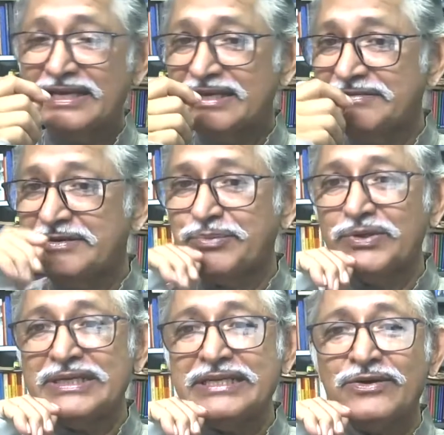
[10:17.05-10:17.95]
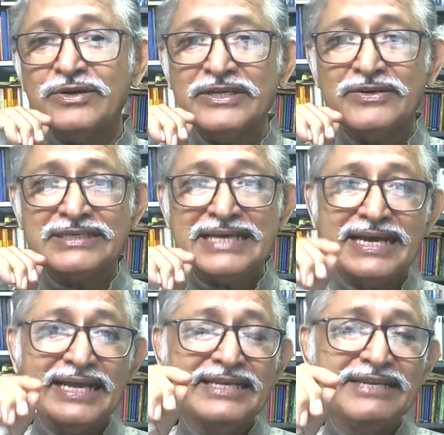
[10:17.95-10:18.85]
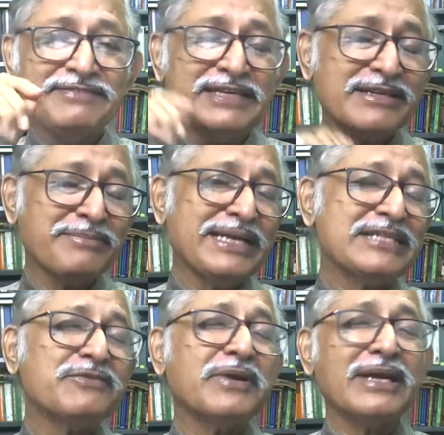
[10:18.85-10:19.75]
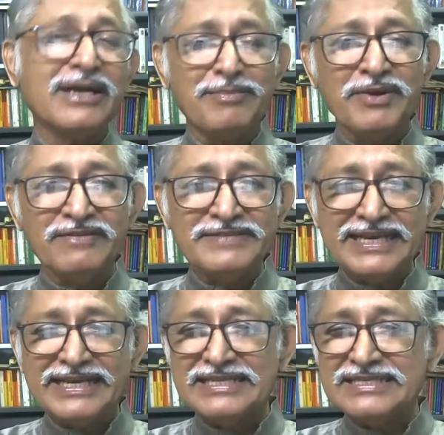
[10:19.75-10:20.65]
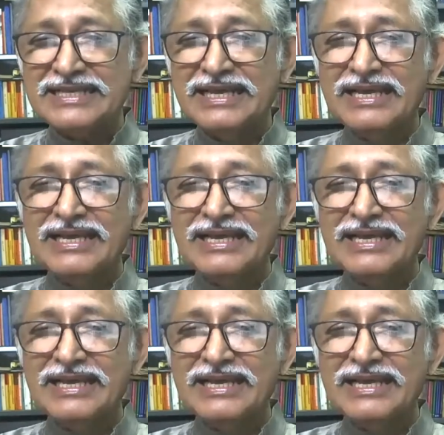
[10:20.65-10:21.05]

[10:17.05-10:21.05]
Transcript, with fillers: if you put it on your tongue and if it remains for a couple of seconds,